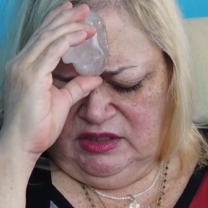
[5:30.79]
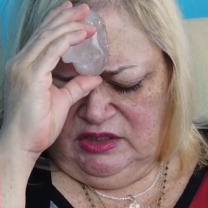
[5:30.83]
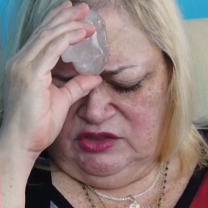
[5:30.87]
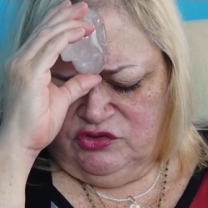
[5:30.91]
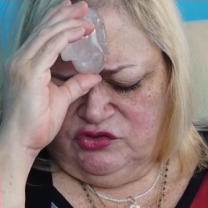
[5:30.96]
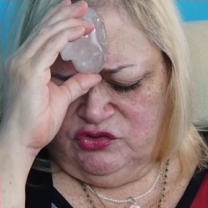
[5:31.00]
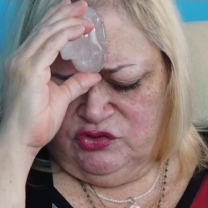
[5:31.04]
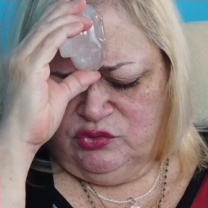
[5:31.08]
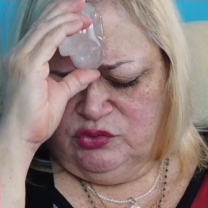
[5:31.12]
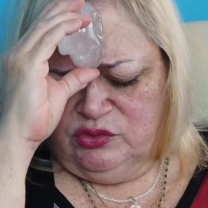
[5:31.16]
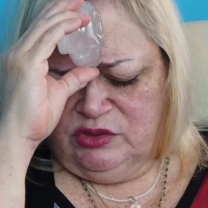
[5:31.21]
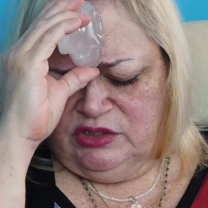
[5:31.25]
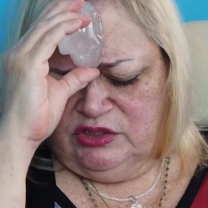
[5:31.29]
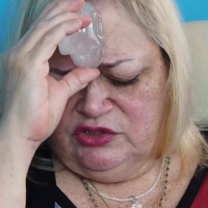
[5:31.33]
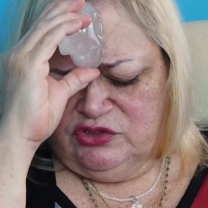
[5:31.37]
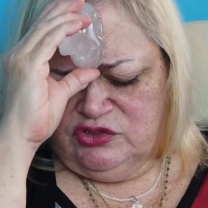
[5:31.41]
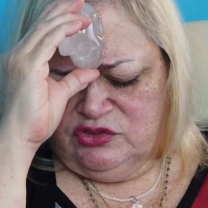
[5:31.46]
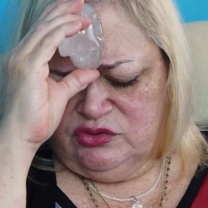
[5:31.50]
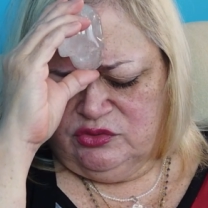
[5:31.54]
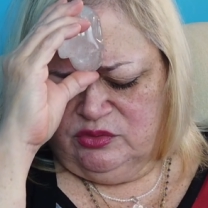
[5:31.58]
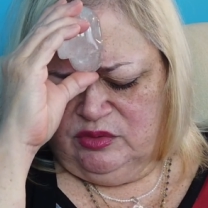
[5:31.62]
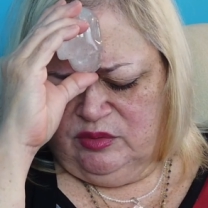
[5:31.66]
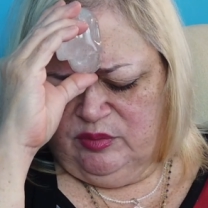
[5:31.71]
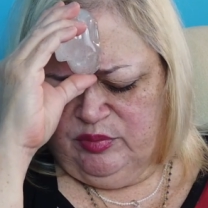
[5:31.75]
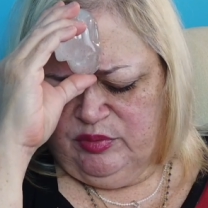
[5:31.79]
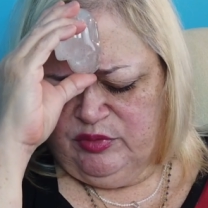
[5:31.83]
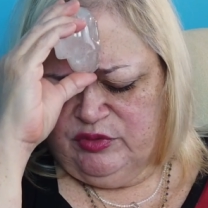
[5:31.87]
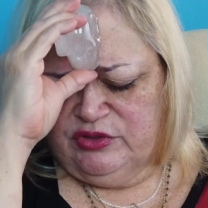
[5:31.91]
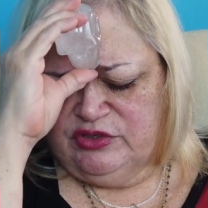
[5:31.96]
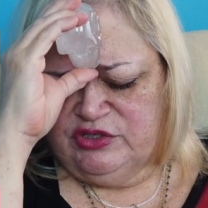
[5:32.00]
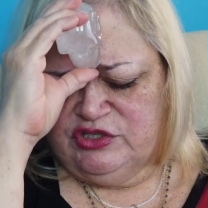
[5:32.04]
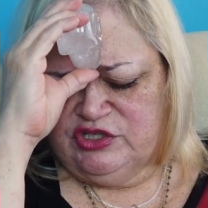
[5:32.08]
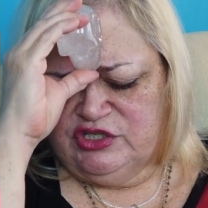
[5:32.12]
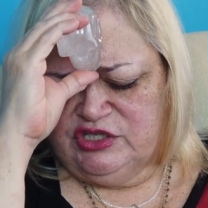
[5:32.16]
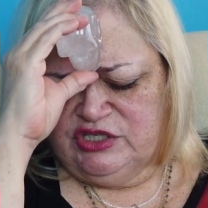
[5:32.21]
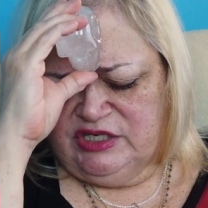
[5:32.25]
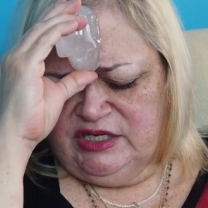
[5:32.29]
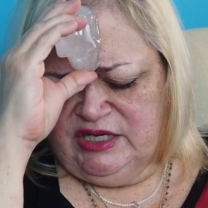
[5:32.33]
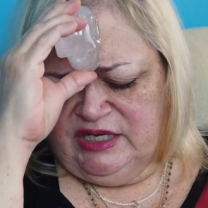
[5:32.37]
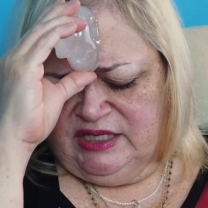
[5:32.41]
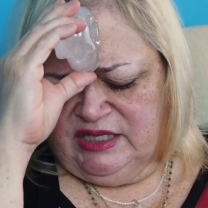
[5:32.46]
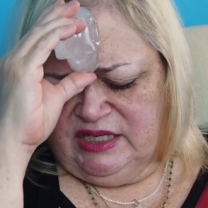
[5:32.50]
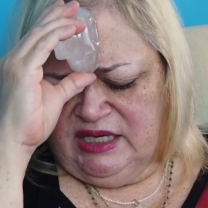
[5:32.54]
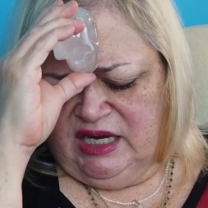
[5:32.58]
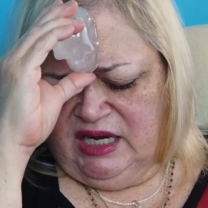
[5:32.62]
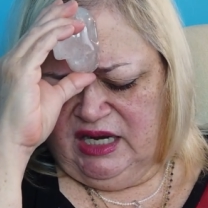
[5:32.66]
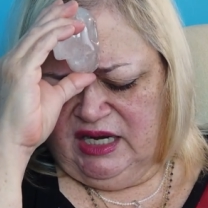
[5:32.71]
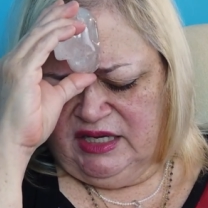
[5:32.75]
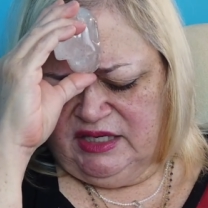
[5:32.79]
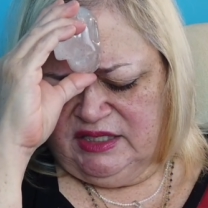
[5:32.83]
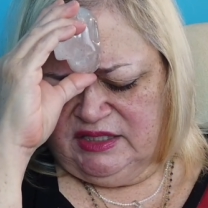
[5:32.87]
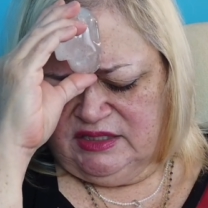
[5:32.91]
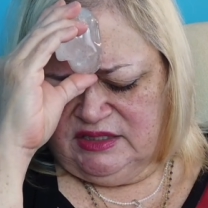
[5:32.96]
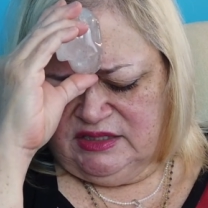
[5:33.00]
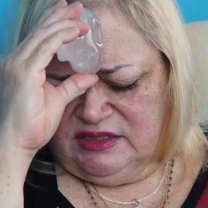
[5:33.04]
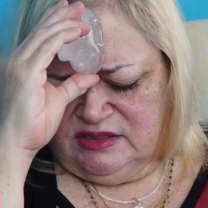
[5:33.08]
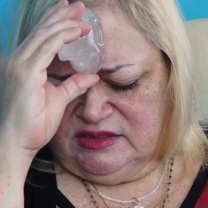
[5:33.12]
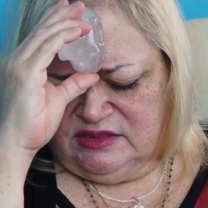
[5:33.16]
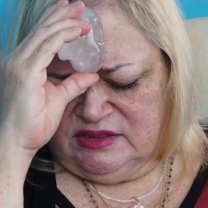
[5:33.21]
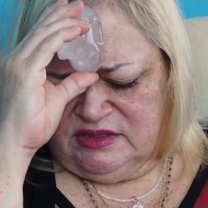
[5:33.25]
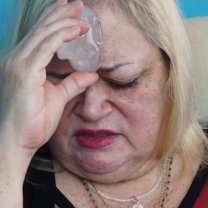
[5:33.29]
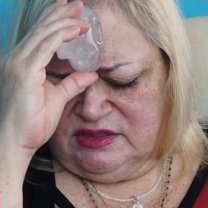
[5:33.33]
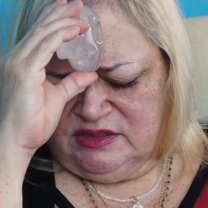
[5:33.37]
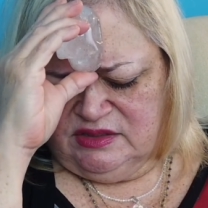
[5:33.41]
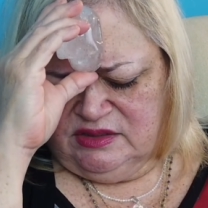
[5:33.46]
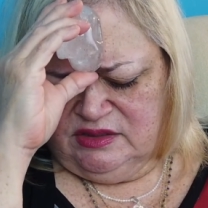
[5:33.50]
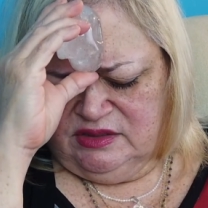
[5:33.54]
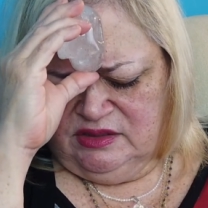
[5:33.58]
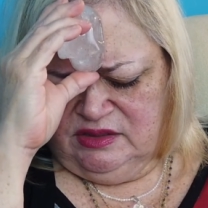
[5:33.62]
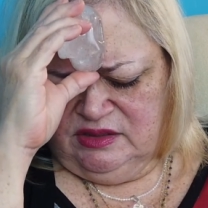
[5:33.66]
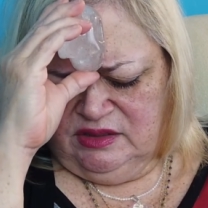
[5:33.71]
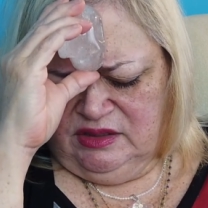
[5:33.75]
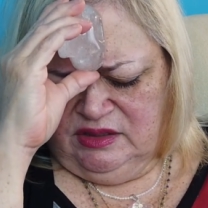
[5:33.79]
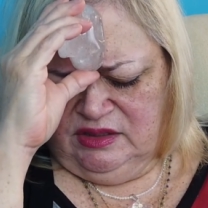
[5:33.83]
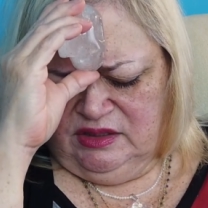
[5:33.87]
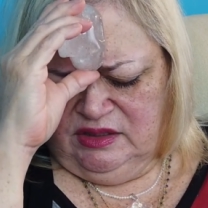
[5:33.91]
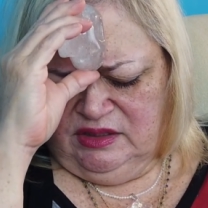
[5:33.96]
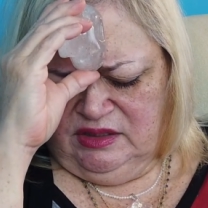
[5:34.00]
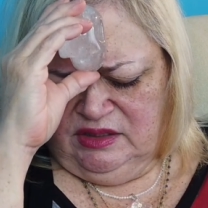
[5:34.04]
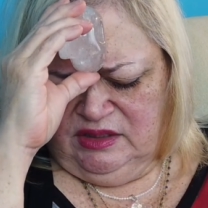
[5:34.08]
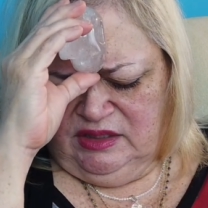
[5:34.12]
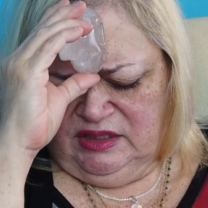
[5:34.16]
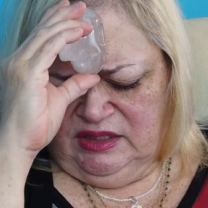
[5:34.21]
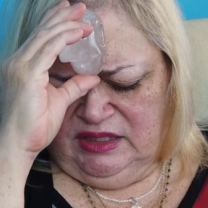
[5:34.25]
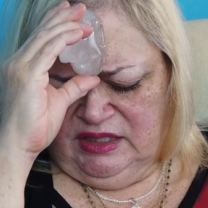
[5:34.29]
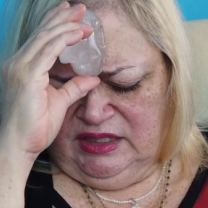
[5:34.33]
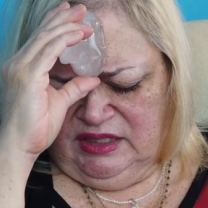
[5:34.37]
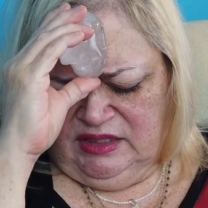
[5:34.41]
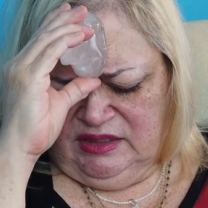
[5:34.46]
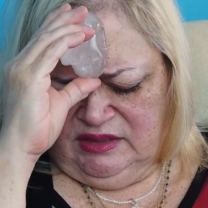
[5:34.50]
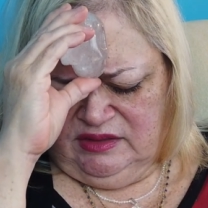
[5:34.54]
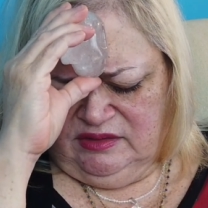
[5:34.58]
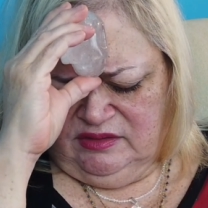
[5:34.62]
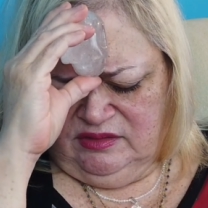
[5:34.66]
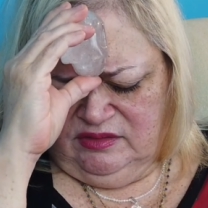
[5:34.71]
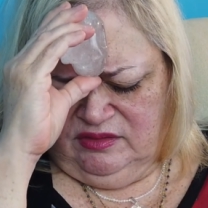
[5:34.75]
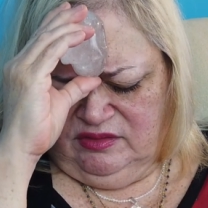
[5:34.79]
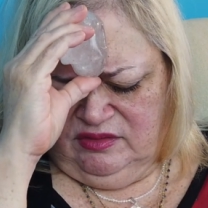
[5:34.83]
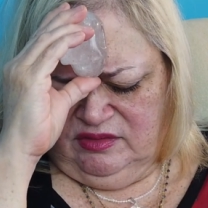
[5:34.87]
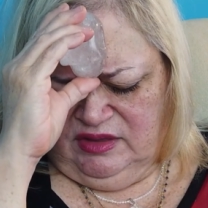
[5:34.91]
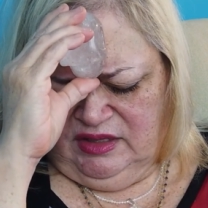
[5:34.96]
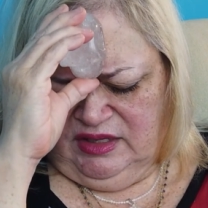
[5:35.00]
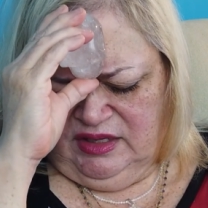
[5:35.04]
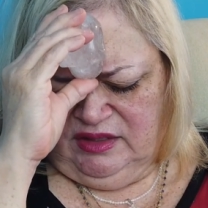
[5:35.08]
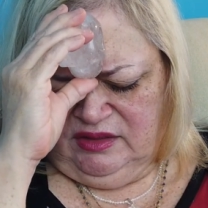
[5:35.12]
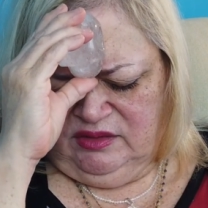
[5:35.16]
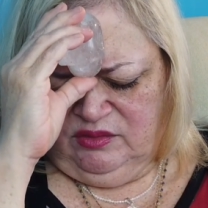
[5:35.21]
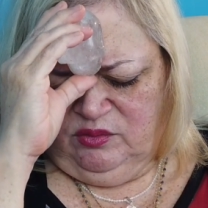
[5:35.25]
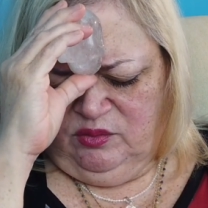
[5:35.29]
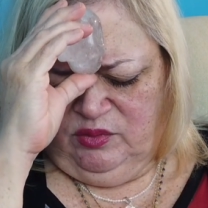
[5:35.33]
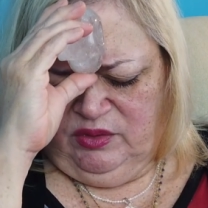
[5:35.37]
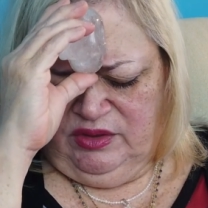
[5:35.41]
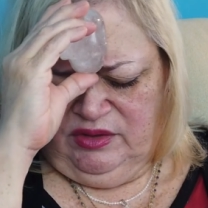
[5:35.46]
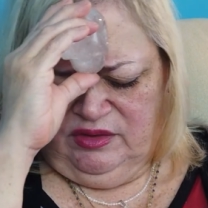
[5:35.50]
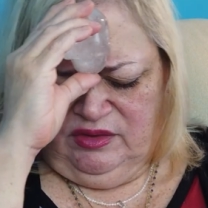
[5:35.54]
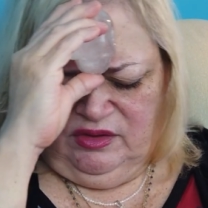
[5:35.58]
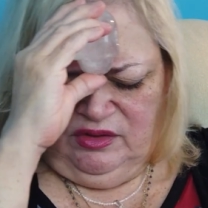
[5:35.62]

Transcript: truly do appreciate kindness, and that when